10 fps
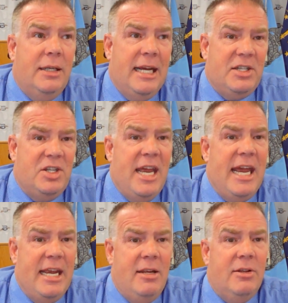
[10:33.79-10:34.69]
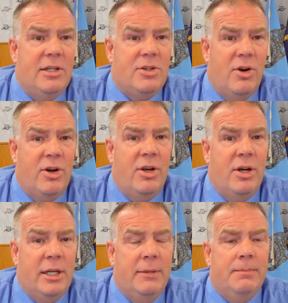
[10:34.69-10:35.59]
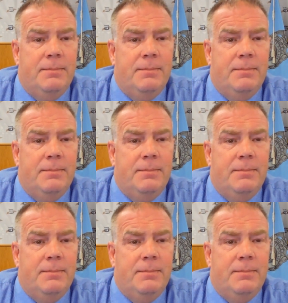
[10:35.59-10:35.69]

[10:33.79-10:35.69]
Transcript: next day they started on it.